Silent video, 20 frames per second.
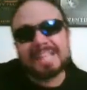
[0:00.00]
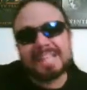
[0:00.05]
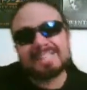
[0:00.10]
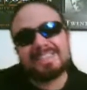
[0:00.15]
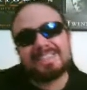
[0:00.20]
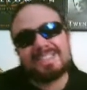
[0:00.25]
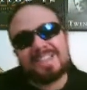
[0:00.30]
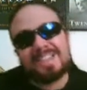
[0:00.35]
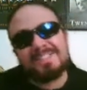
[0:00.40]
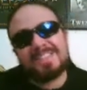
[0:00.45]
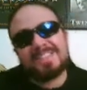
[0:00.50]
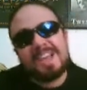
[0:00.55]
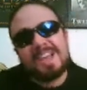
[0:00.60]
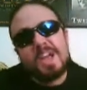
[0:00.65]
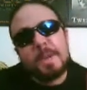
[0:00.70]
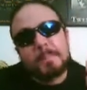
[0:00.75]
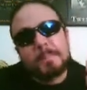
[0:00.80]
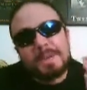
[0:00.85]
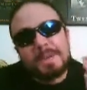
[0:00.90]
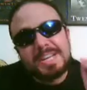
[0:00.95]
8 to 11.
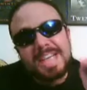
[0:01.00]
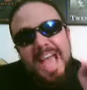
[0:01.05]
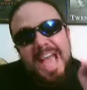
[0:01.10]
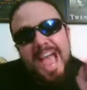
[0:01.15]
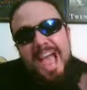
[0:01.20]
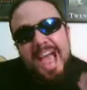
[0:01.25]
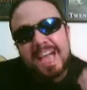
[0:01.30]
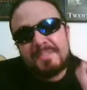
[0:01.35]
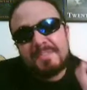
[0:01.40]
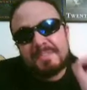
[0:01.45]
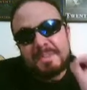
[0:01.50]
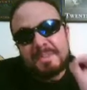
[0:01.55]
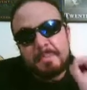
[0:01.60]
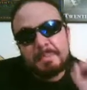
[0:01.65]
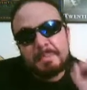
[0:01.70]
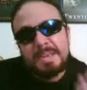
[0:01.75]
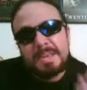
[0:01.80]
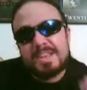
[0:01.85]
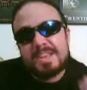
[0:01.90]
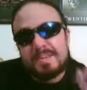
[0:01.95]
But you have to
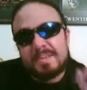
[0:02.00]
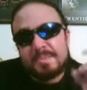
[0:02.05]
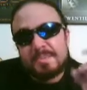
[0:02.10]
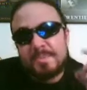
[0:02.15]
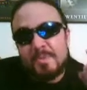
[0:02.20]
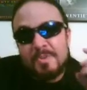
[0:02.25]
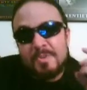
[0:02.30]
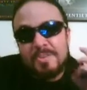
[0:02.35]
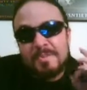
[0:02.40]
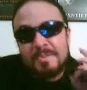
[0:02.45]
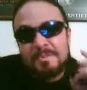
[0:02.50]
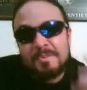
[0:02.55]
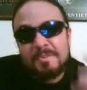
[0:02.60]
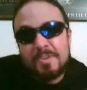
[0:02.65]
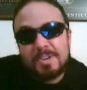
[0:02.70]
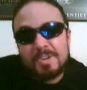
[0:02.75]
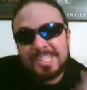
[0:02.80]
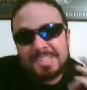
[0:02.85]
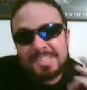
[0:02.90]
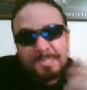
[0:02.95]
be there for the
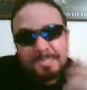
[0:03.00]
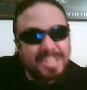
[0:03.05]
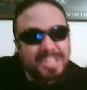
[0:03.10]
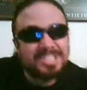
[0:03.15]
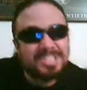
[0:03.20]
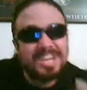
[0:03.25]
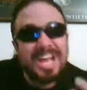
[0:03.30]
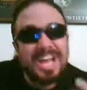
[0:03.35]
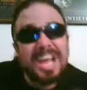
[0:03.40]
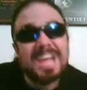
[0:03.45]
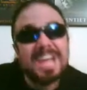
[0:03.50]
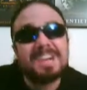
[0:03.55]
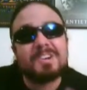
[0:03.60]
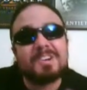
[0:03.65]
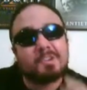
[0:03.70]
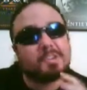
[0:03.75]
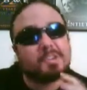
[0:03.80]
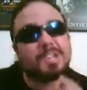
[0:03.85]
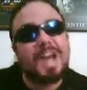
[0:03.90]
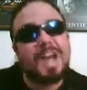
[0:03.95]
first match at 8
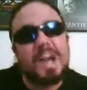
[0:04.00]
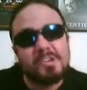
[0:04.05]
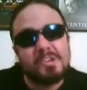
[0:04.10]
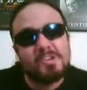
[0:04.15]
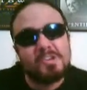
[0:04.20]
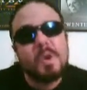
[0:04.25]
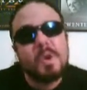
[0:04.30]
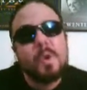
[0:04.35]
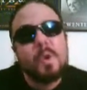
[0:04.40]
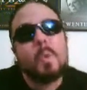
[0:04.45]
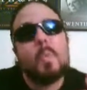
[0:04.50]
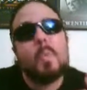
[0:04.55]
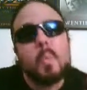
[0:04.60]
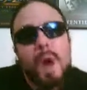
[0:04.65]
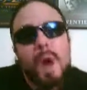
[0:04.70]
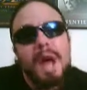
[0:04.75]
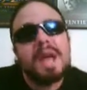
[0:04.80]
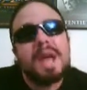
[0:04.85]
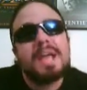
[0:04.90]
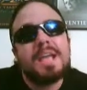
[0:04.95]
o'clock.
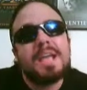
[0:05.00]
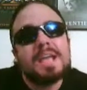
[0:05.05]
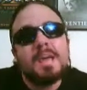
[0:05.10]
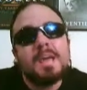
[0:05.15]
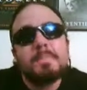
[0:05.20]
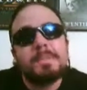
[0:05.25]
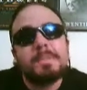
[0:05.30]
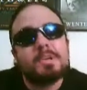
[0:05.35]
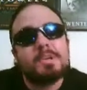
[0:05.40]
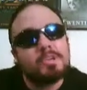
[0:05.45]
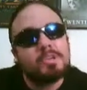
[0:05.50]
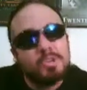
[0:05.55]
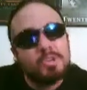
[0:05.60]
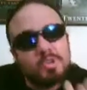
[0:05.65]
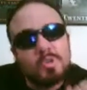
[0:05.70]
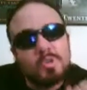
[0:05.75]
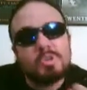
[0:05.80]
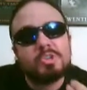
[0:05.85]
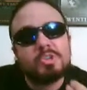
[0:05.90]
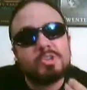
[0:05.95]
Why? Because
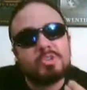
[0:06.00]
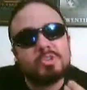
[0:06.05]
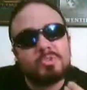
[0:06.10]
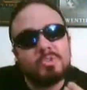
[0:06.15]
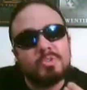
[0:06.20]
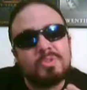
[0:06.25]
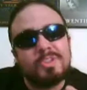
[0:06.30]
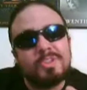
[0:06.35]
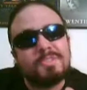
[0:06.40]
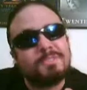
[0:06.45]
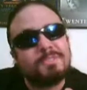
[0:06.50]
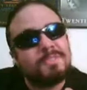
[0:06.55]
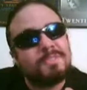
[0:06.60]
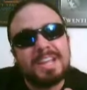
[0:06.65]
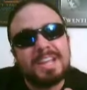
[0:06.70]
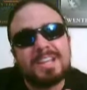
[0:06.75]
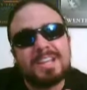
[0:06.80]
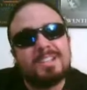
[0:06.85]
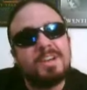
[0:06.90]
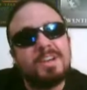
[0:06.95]
yours truly,
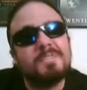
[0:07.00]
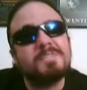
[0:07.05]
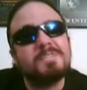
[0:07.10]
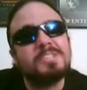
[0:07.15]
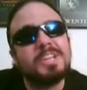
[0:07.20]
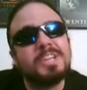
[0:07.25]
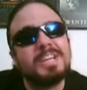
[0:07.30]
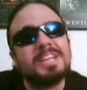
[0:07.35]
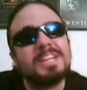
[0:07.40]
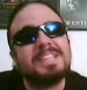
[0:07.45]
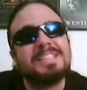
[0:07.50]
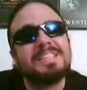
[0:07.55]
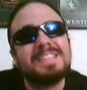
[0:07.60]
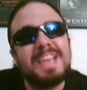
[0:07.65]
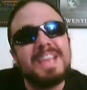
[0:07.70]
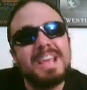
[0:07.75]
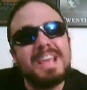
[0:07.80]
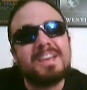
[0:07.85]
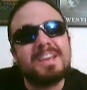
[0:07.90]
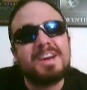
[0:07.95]
Frankie Love, is going to
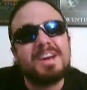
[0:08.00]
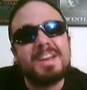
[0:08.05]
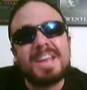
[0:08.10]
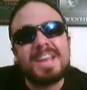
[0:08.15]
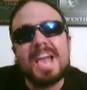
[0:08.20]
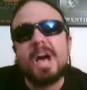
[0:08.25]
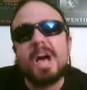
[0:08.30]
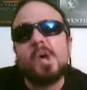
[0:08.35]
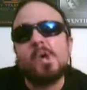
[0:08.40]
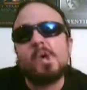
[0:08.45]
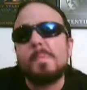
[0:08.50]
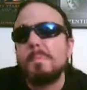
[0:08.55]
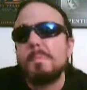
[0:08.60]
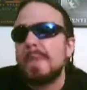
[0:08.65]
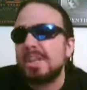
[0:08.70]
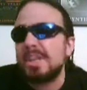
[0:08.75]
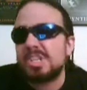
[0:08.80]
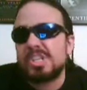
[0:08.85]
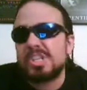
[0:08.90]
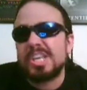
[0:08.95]
take on El
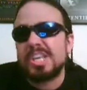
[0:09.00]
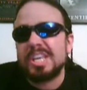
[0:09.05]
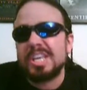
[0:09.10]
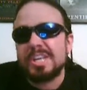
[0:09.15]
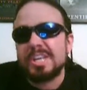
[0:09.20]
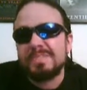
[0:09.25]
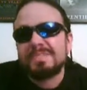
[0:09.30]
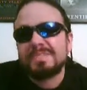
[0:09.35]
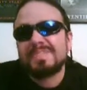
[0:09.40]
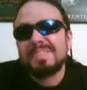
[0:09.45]
Muskie